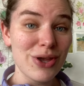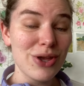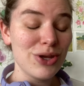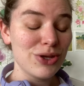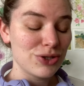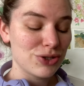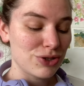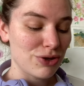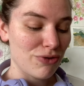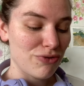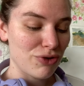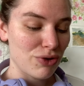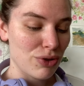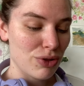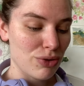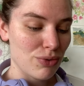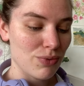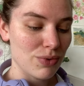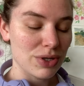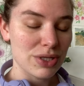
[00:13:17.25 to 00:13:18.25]
suffer
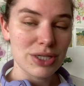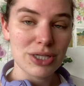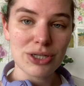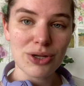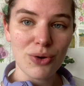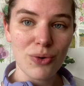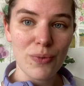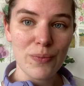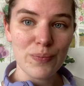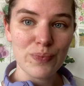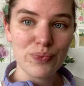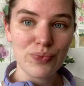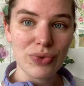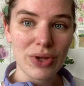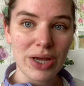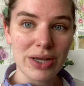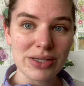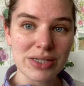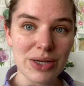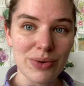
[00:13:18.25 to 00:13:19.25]
through it, so
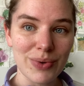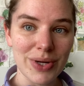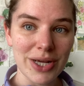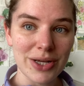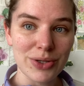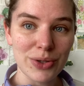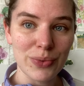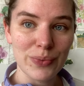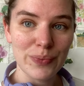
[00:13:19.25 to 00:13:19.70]
I'll see what I do.